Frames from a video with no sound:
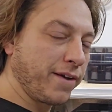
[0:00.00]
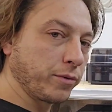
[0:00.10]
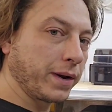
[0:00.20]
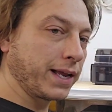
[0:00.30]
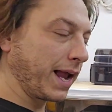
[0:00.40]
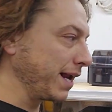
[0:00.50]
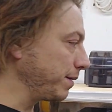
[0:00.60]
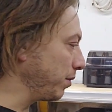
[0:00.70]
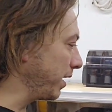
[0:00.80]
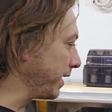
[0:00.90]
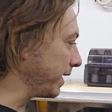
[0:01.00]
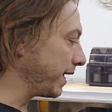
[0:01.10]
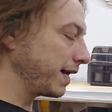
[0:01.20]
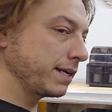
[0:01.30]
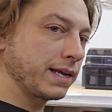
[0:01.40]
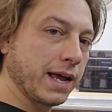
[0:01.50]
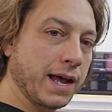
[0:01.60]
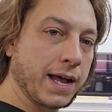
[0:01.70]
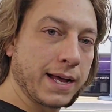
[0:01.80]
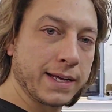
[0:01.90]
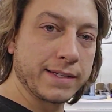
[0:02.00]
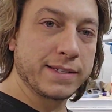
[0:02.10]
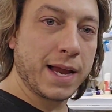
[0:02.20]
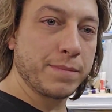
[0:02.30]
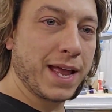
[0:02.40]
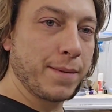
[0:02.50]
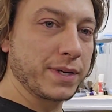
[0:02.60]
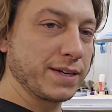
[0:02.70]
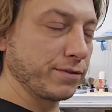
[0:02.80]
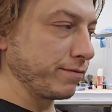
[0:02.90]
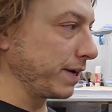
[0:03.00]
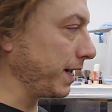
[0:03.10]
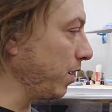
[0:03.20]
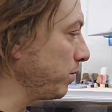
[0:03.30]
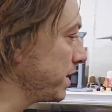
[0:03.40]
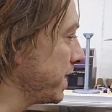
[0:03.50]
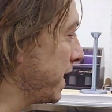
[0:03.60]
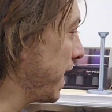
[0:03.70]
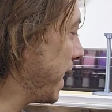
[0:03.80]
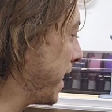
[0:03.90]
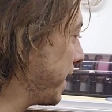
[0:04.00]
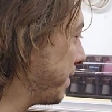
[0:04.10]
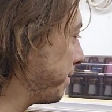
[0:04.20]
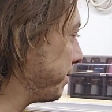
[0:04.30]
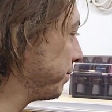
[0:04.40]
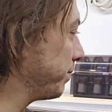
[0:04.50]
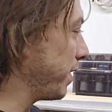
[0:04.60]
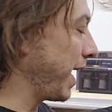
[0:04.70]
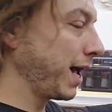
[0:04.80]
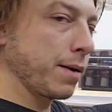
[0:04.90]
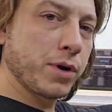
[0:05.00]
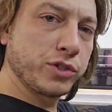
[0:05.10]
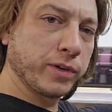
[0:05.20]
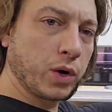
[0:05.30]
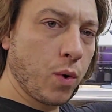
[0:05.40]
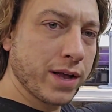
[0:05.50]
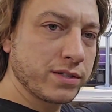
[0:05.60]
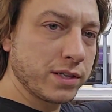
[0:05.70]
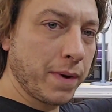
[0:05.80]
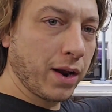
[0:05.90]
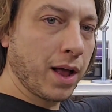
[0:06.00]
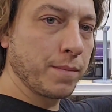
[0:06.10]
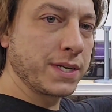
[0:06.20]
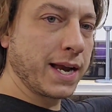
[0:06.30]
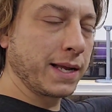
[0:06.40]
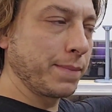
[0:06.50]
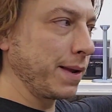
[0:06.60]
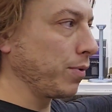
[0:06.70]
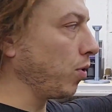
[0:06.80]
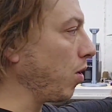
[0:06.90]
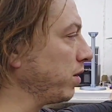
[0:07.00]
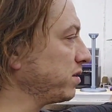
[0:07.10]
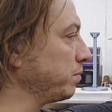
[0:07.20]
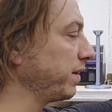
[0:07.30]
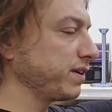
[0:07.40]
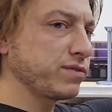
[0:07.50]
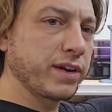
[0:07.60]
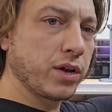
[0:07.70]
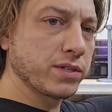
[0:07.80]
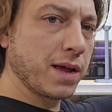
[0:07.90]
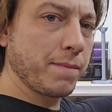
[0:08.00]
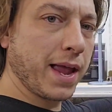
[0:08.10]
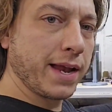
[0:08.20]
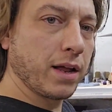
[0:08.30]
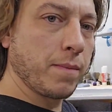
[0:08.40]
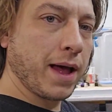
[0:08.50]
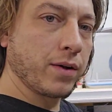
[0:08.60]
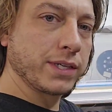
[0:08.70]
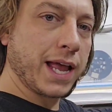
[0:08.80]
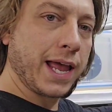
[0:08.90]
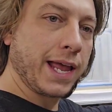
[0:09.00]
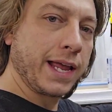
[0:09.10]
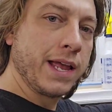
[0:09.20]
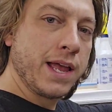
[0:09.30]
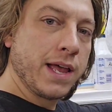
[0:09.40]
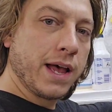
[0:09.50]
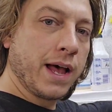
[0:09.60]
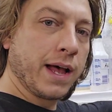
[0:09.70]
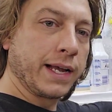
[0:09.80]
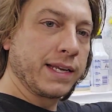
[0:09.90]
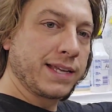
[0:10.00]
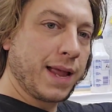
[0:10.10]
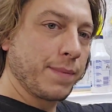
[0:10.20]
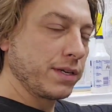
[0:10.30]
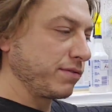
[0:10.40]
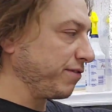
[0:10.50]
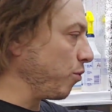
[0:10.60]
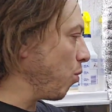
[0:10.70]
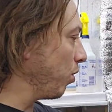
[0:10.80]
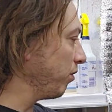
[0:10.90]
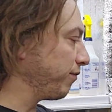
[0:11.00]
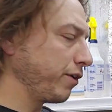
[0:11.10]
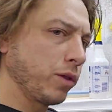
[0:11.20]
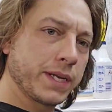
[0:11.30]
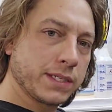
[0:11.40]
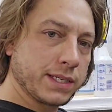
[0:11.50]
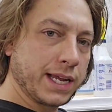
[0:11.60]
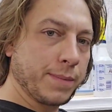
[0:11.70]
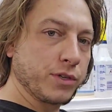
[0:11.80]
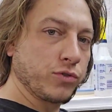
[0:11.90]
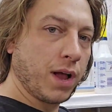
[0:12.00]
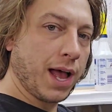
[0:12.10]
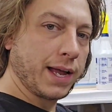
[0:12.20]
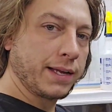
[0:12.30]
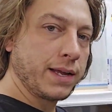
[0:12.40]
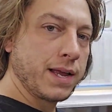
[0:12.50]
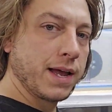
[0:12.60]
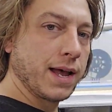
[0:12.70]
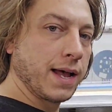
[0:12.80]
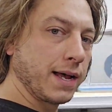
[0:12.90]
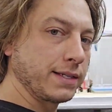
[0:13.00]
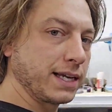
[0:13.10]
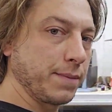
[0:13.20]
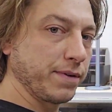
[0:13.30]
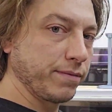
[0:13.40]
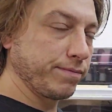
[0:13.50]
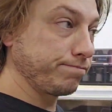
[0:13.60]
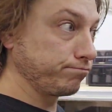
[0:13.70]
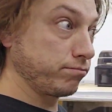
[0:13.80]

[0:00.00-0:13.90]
Hey everybody, Andy Brady again. Uh, same day but different video. Um, I got a bunch of requests about updating people on some previous videos I made about a uh, containment for filament to keep it dry, uh, to keep it